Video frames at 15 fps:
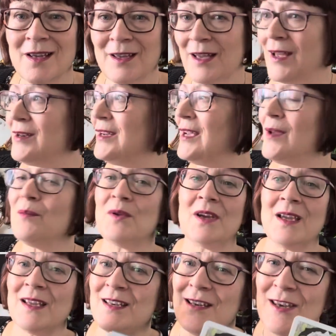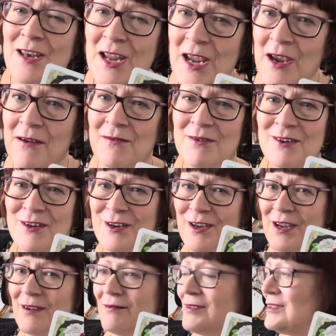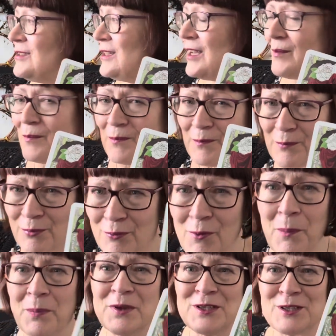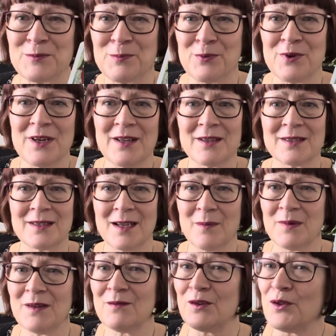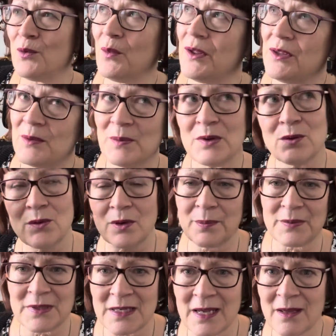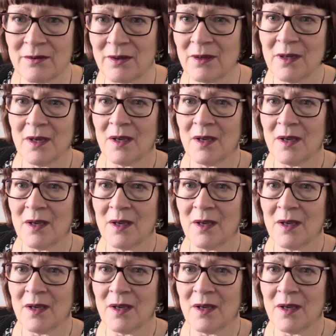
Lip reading: And again, we're getting nearer and nearer to that proper spring that's coming, even though the weather's been all up and down and